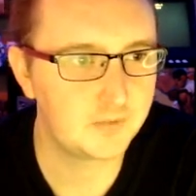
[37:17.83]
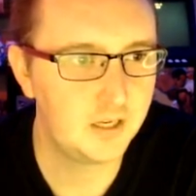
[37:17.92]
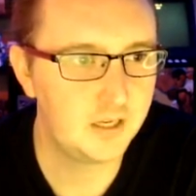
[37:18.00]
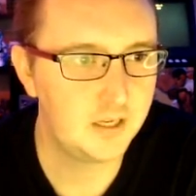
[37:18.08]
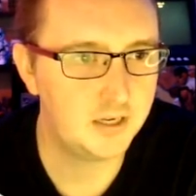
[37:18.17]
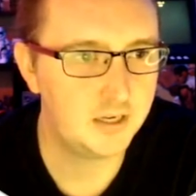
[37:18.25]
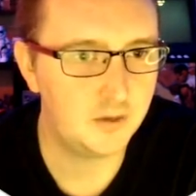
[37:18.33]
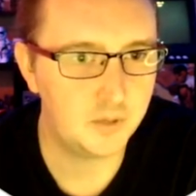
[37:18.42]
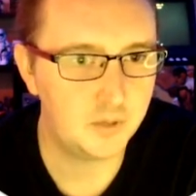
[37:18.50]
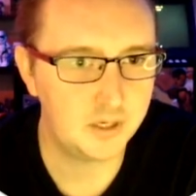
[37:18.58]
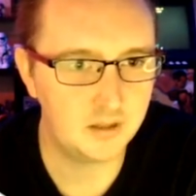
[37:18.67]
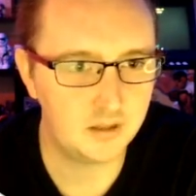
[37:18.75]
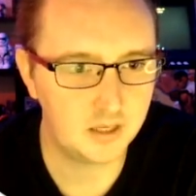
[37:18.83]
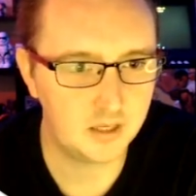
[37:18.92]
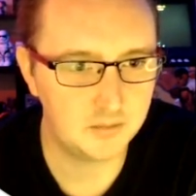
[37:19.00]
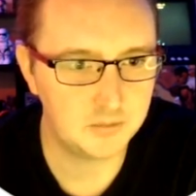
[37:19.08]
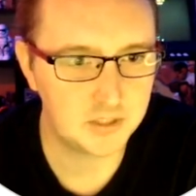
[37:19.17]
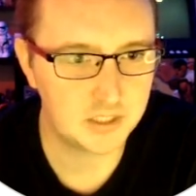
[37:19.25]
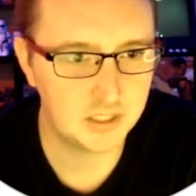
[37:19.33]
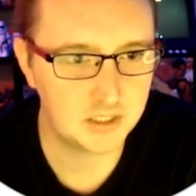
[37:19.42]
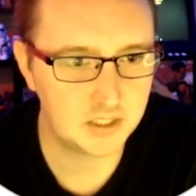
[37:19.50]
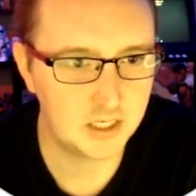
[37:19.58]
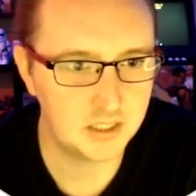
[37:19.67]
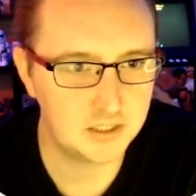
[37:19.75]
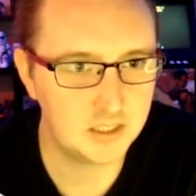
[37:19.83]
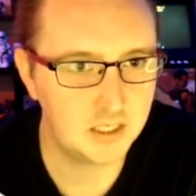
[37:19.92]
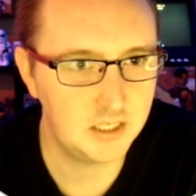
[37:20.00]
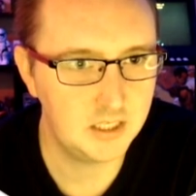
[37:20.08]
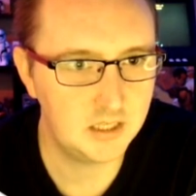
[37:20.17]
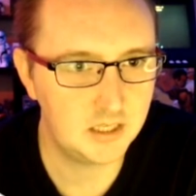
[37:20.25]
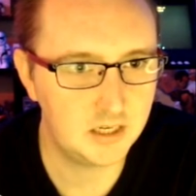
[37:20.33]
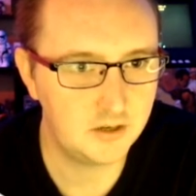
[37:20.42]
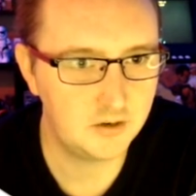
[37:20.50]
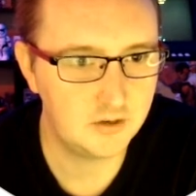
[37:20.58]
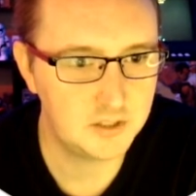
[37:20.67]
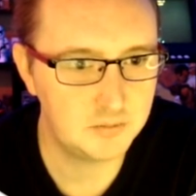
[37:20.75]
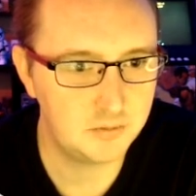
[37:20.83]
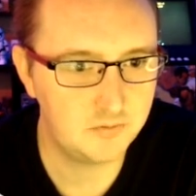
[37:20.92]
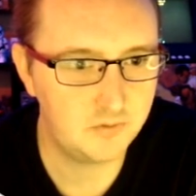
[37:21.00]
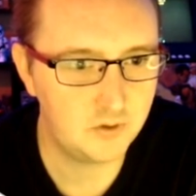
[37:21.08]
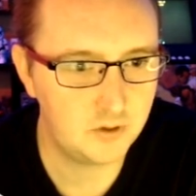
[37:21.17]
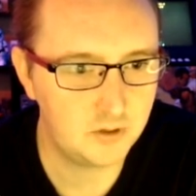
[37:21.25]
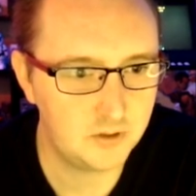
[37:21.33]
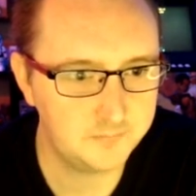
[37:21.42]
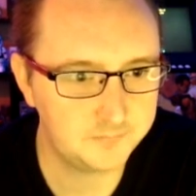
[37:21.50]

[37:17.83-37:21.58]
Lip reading: Now, one other thing I'm just going to change in here that I noticed before